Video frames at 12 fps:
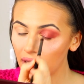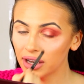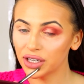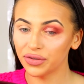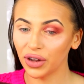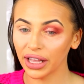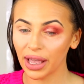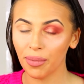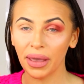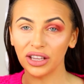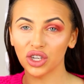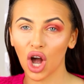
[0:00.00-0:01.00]
Just feel like it
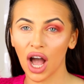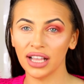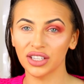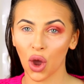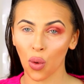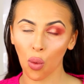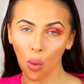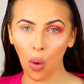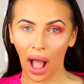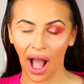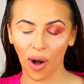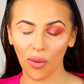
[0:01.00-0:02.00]
makes your eyes go,
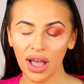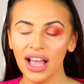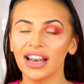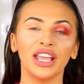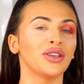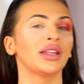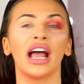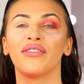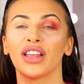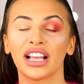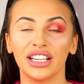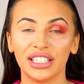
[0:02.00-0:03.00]
wow. Like you can
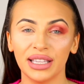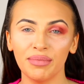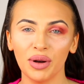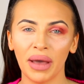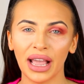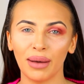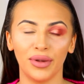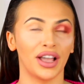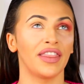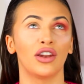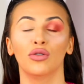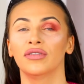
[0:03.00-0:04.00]
have like a simple makeup look
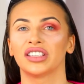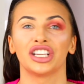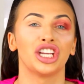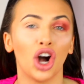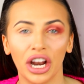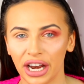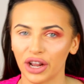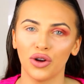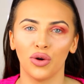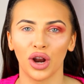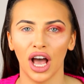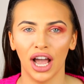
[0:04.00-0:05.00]
and then all of a sudden you've got an inner
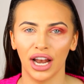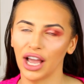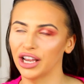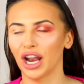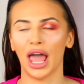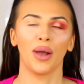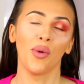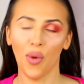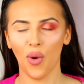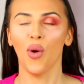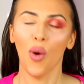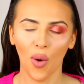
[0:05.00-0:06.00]
corner highlight and you're like,
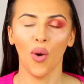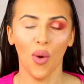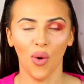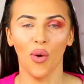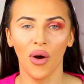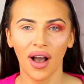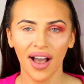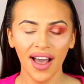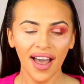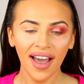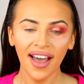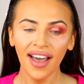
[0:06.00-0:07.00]
oh.
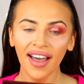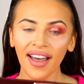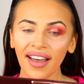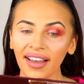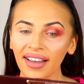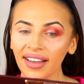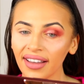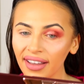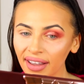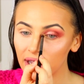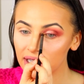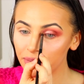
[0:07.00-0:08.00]

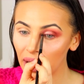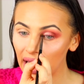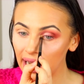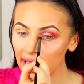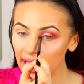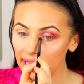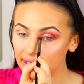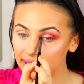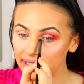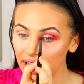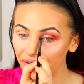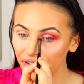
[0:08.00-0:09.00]
This palette is
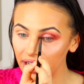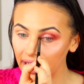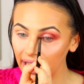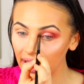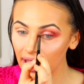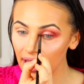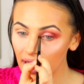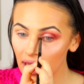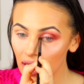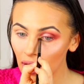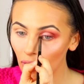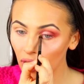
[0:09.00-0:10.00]
definitely
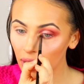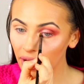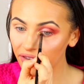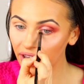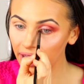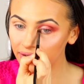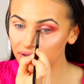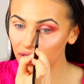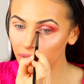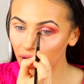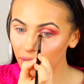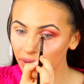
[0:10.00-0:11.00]
one of my faves for
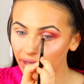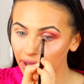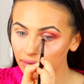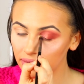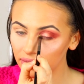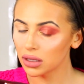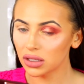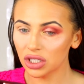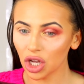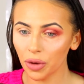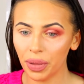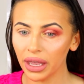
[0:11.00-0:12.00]
the moment then.
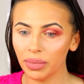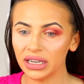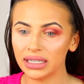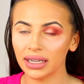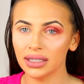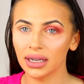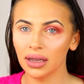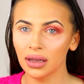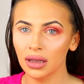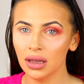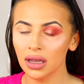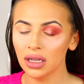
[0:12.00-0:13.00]
So pigmented.
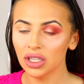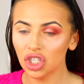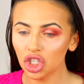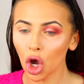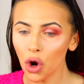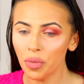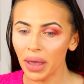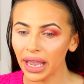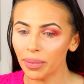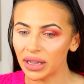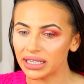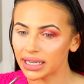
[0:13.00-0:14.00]
So
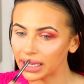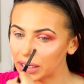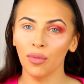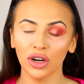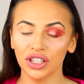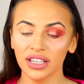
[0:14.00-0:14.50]
pigmented. And watch